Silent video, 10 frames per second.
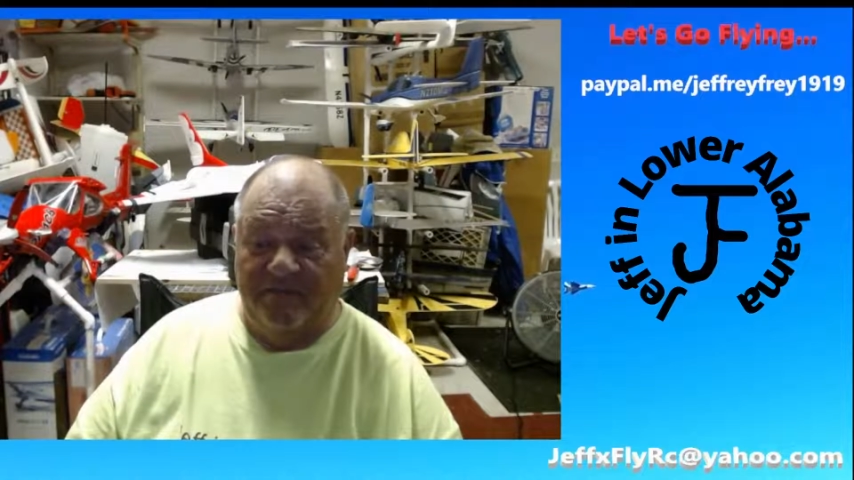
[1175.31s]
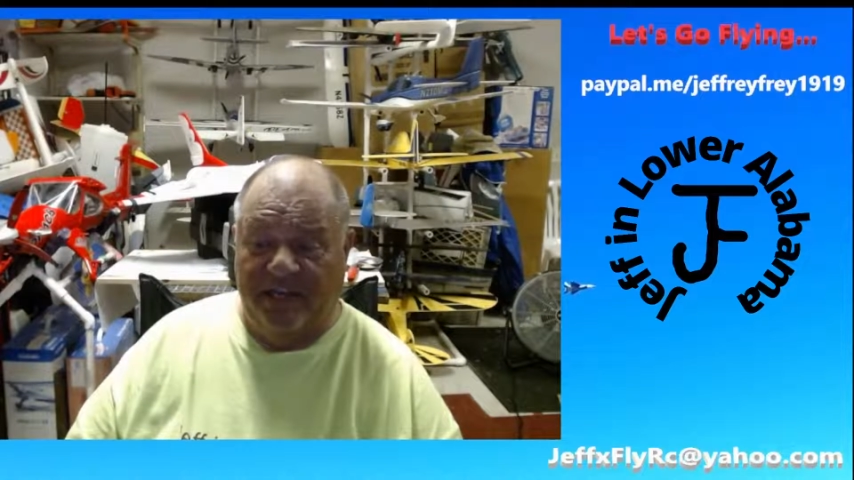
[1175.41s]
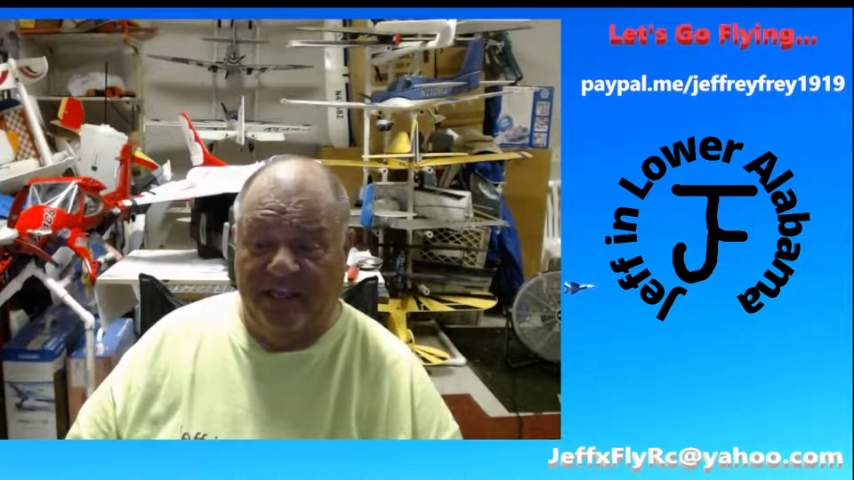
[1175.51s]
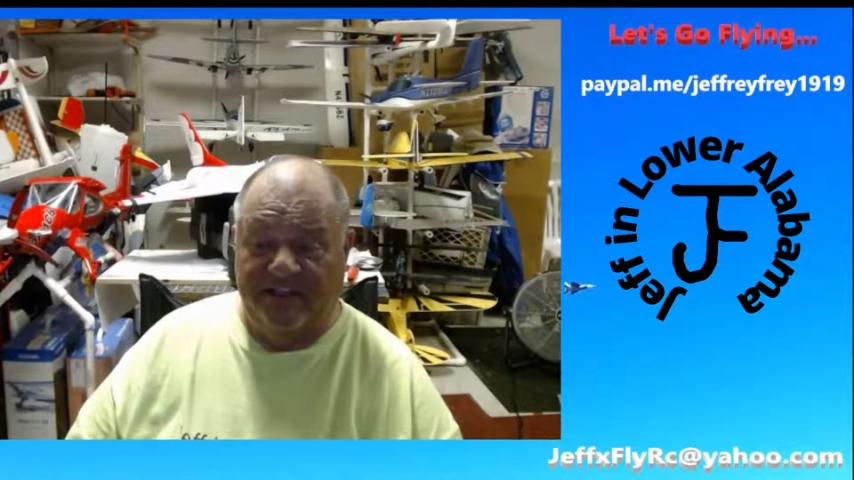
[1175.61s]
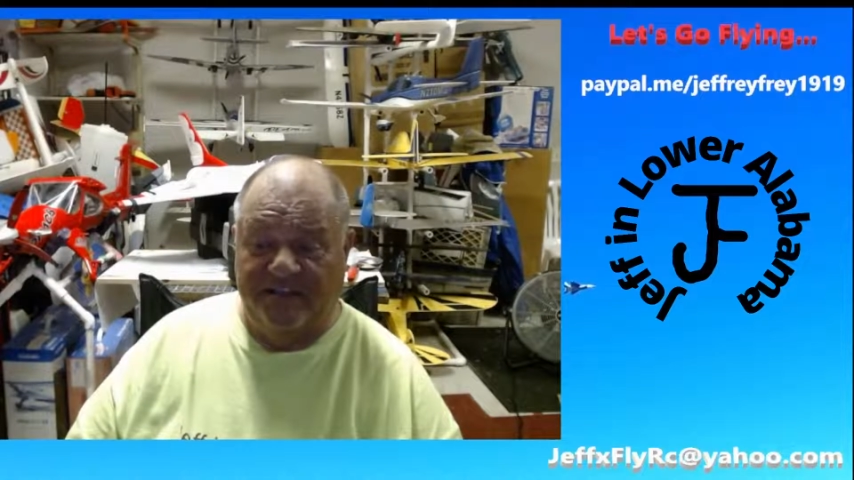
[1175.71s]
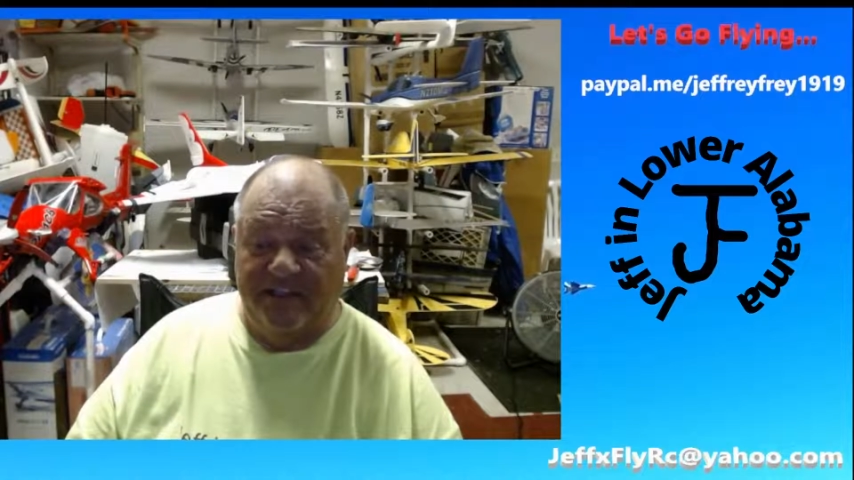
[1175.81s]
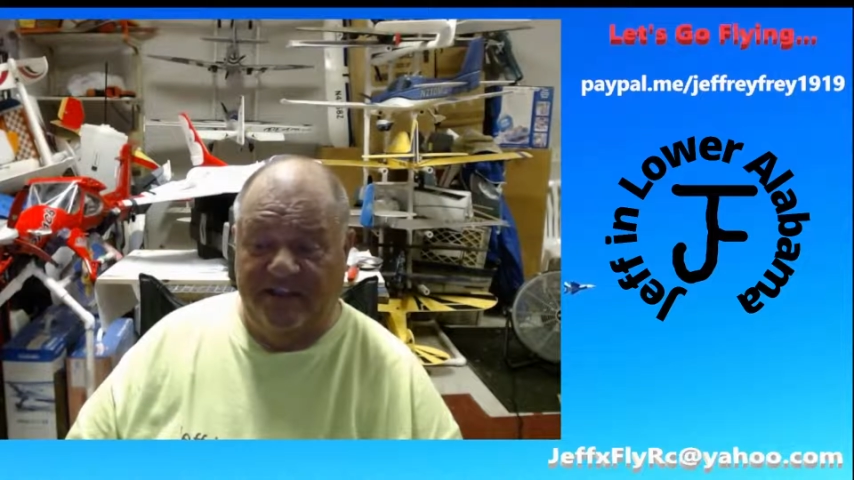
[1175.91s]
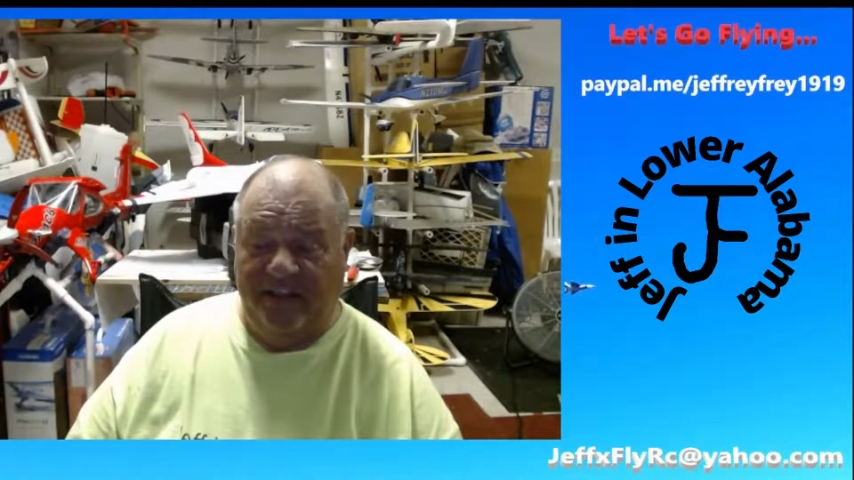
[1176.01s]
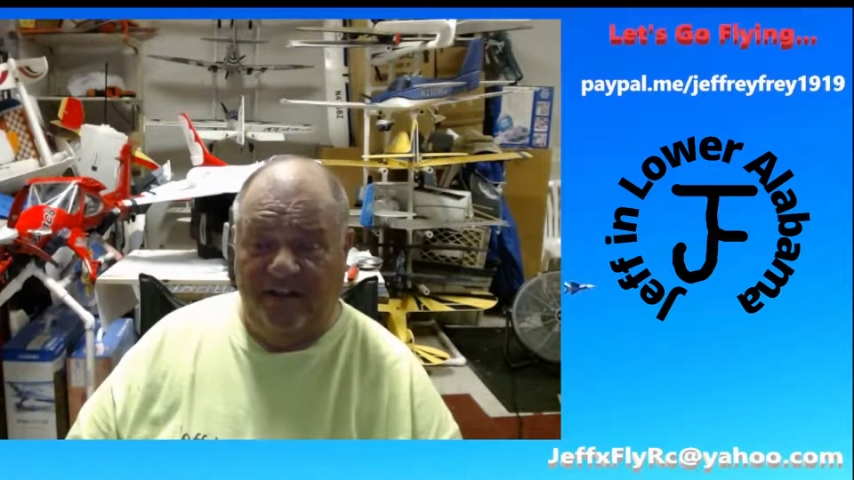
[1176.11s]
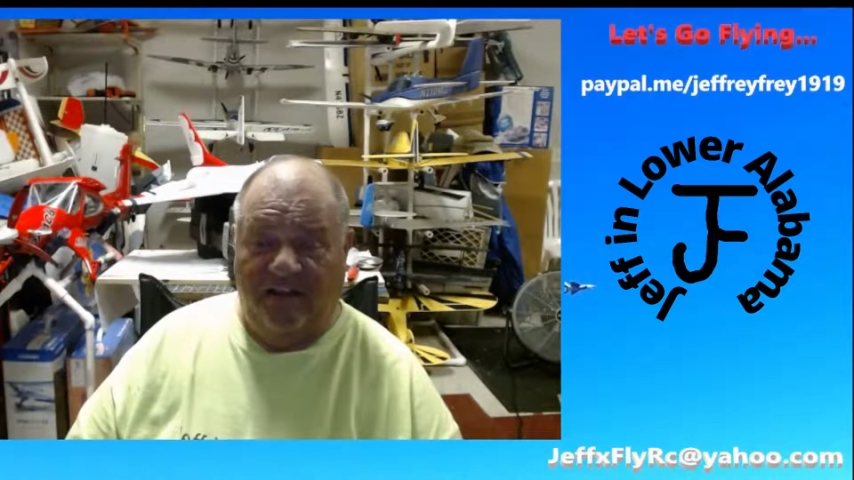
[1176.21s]
but I guess
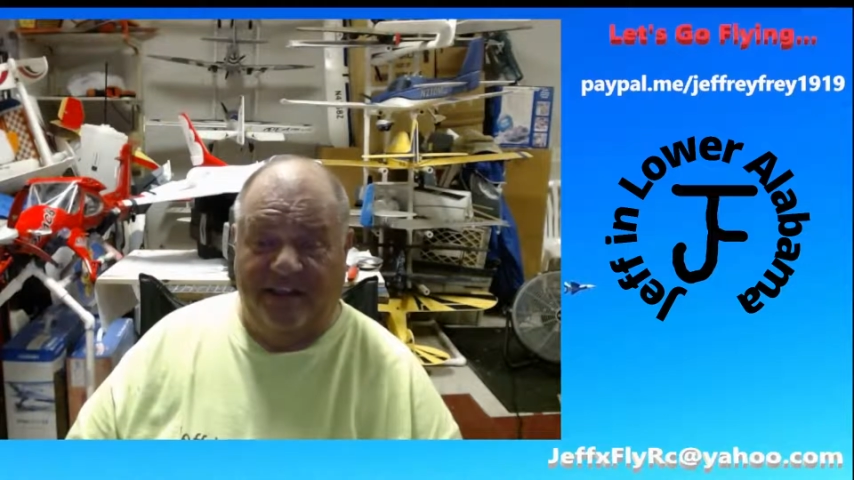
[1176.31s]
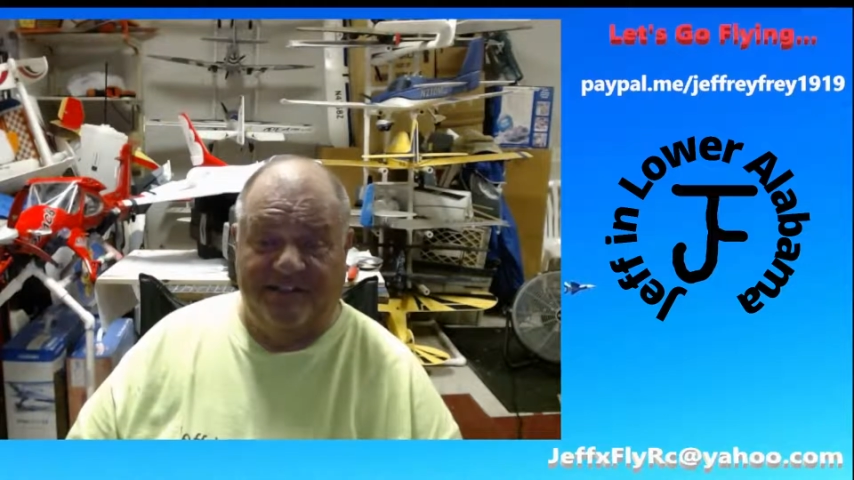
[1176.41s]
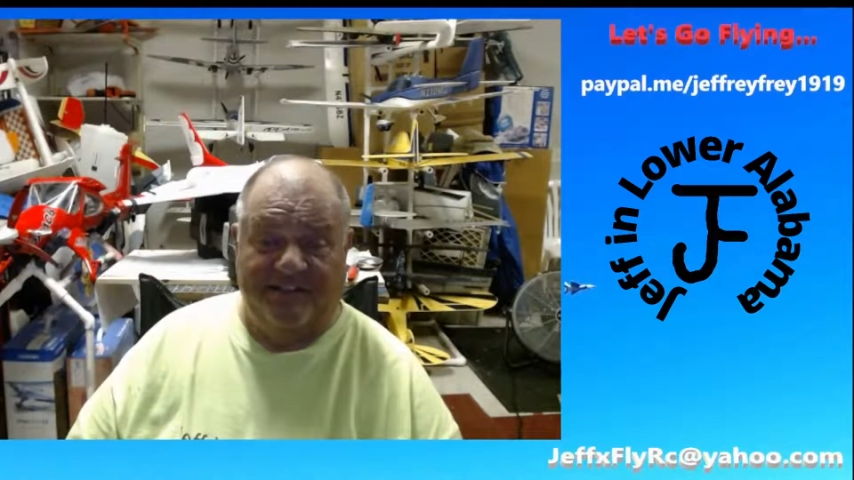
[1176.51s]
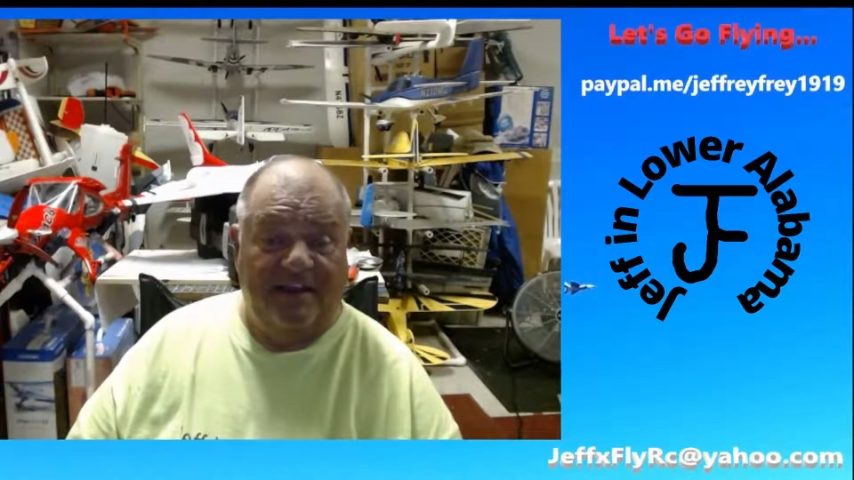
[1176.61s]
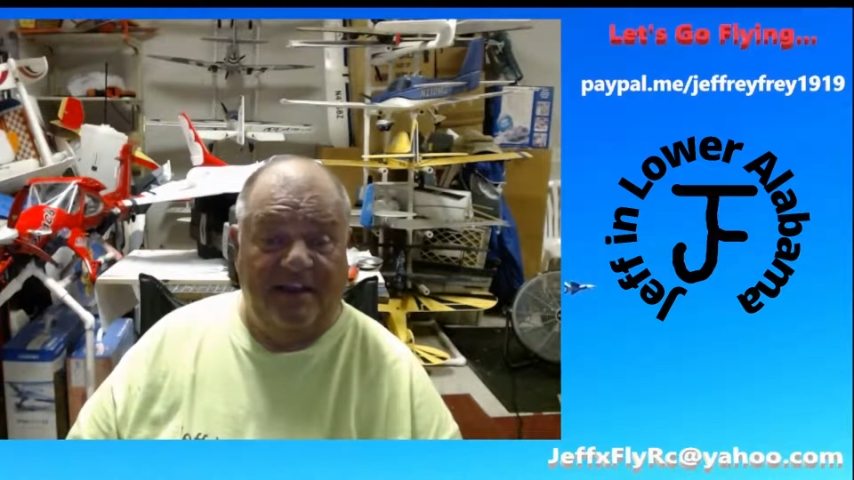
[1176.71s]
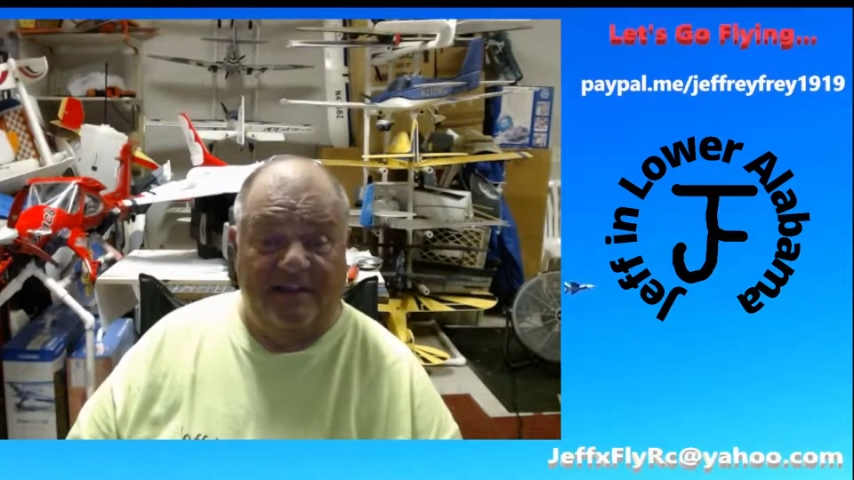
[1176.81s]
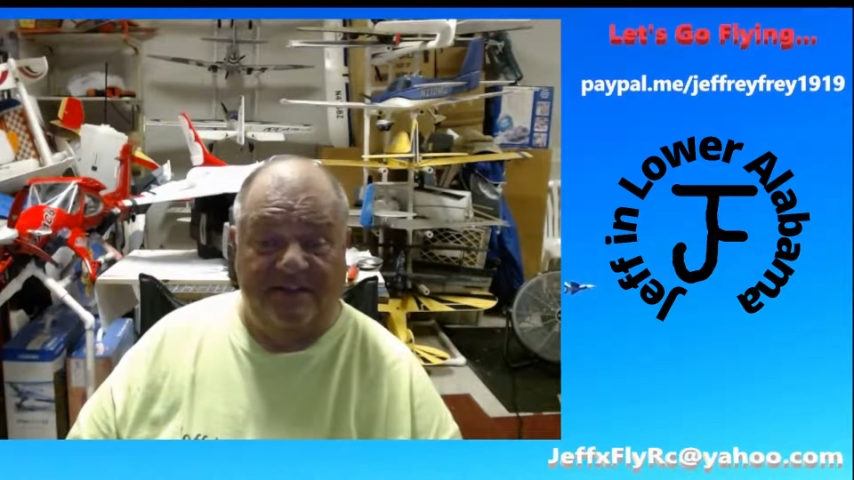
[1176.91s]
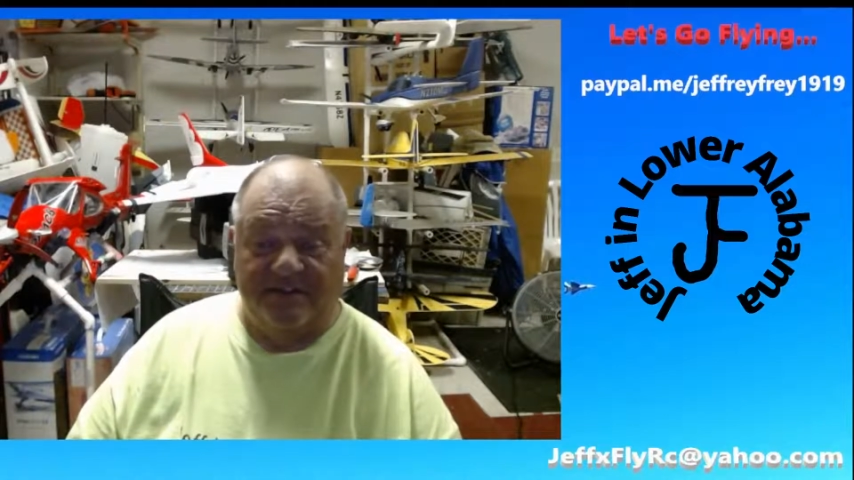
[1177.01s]
they lost that,